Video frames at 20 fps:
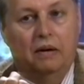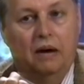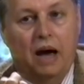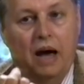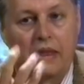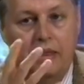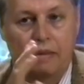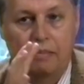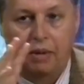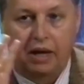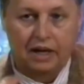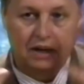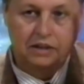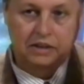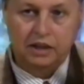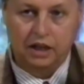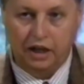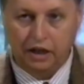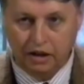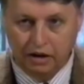And the
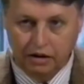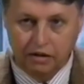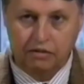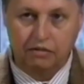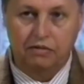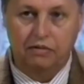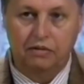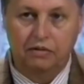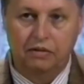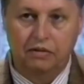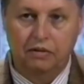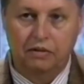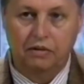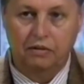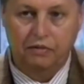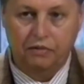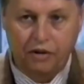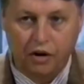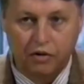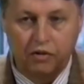meditative
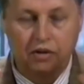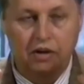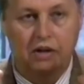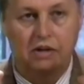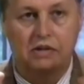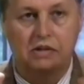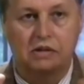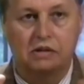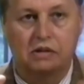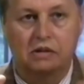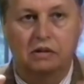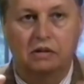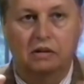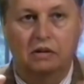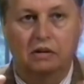focus